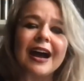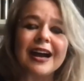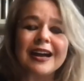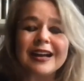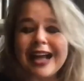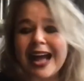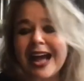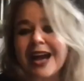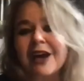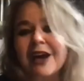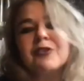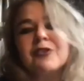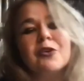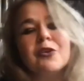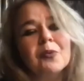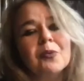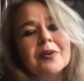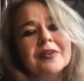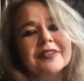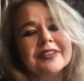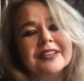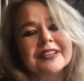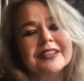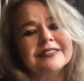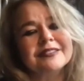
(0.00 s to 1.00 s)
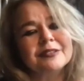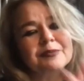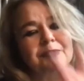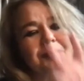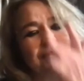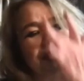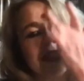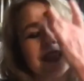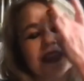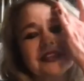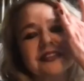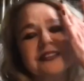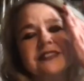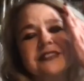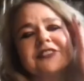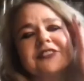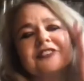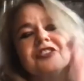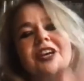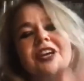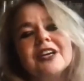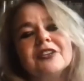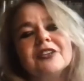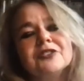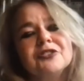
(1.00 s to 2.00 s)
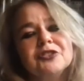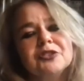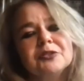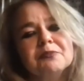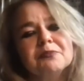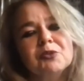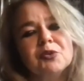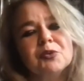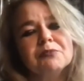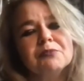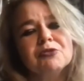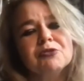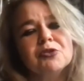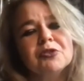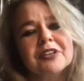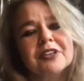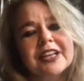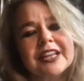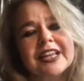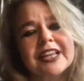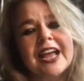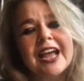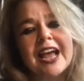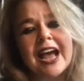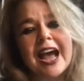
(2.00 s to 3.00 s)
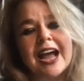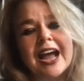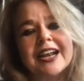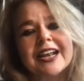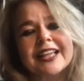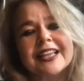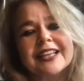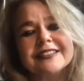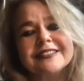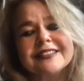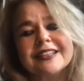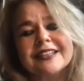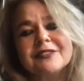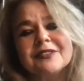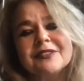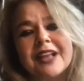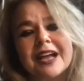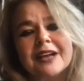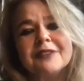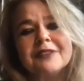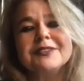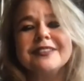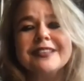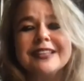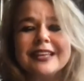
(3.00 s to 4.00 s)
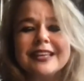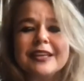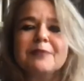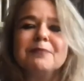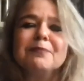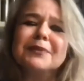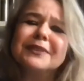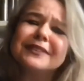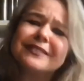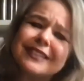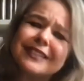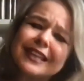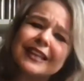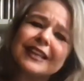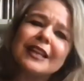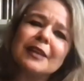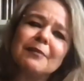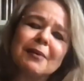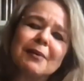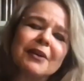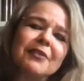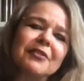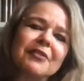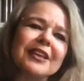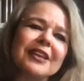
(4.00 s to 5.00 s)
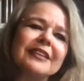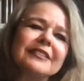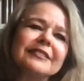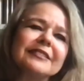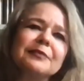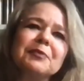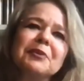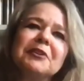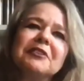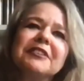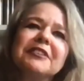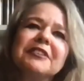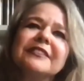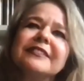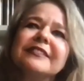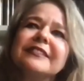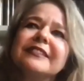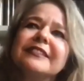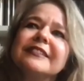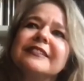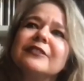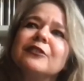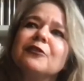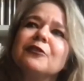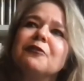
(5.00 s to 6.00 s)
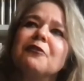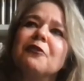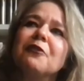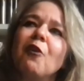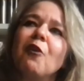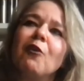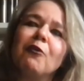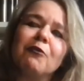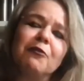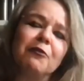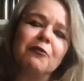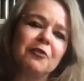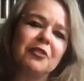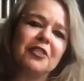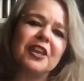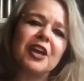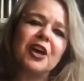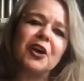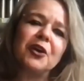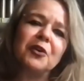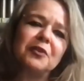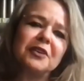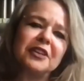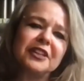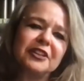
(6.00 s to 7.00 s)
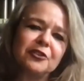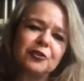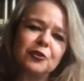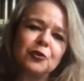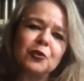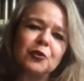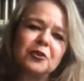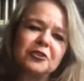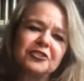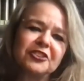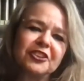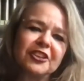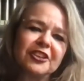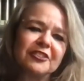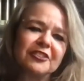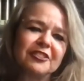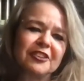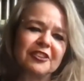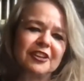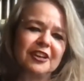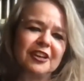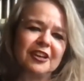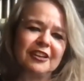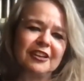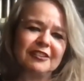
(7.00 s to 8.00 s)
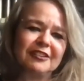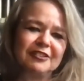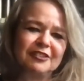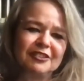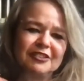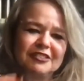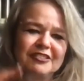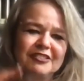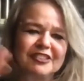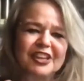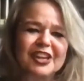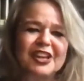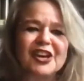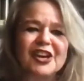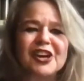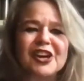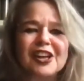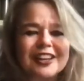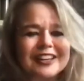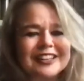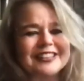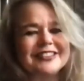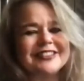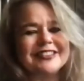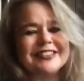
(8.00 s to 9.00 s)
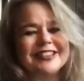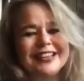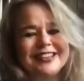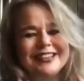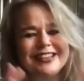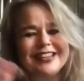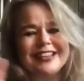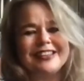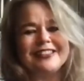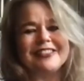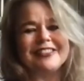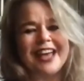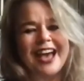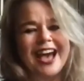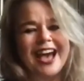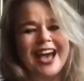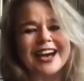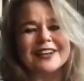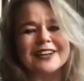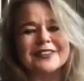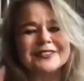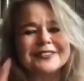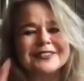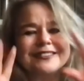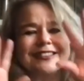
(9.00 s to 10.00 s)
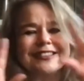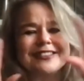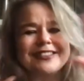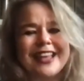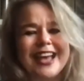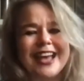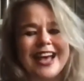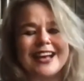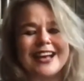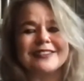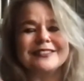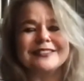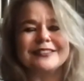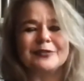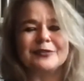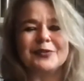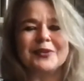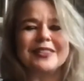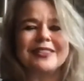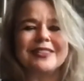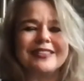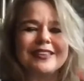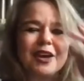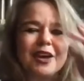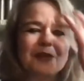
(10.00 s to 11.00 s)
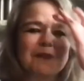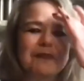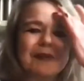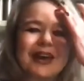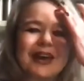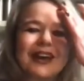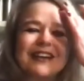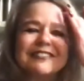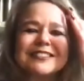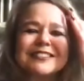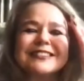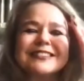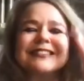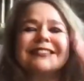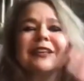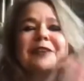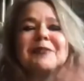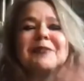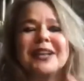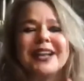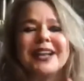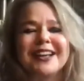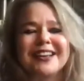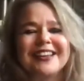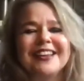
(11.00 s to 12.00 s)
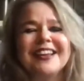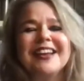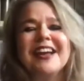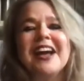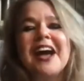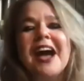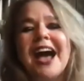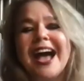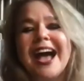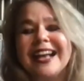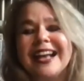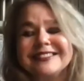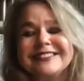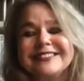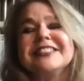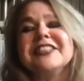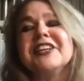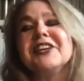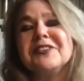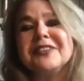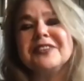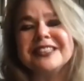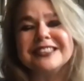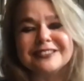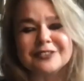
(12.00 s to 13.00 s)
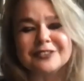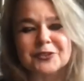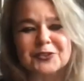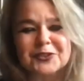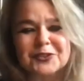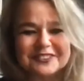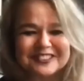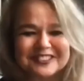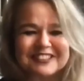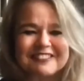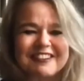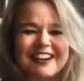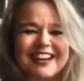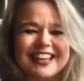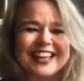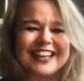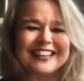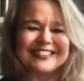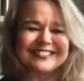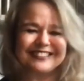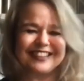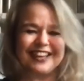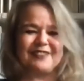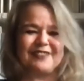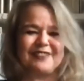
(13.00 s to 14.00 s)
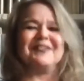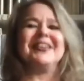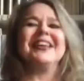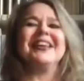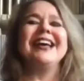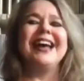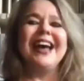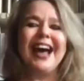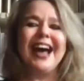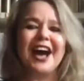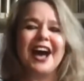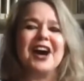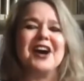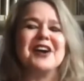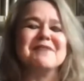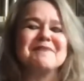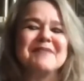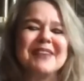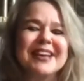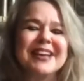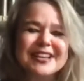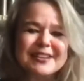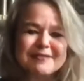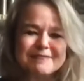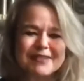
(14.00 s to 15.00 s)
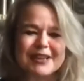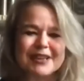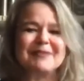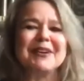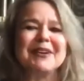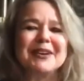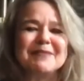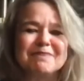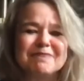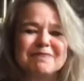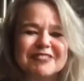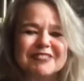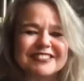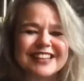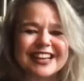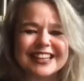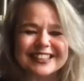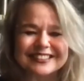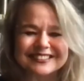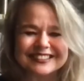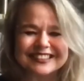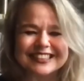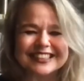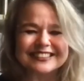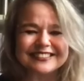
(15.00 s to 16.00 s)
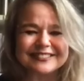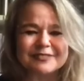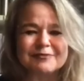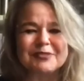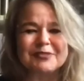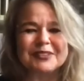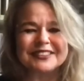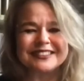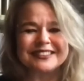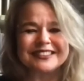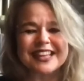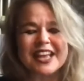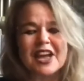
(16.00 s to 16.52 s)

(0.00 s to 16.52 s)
how your work is speaking to childhood more broadly and i guess i, I was thinking particularly about the experiences of of the only daughter the the girl in the house and the house with her parents. I mean, I, as an only daughter, I guess I'm, um, maybe I'm projecting it, but,